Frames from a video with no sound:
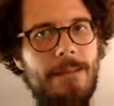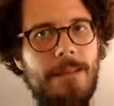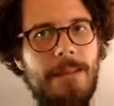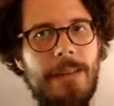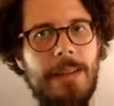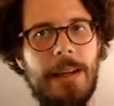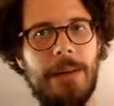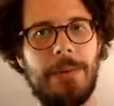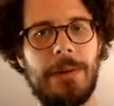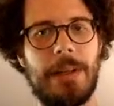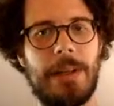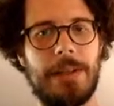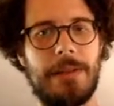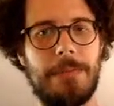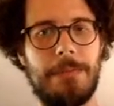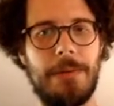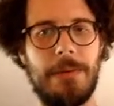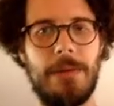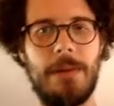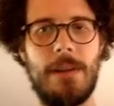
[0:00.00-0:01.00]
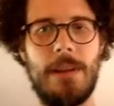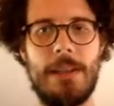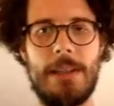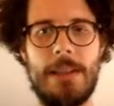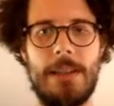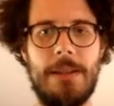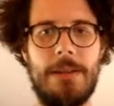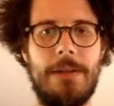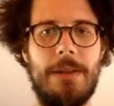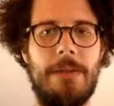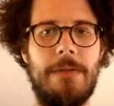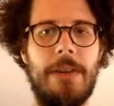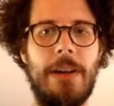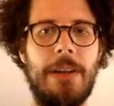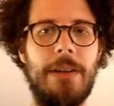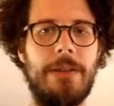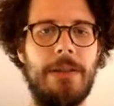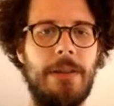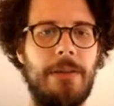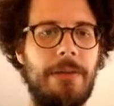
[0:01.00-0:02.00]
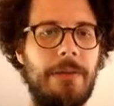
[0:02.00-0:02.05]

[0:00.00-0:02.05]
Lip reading: we just put this into a function,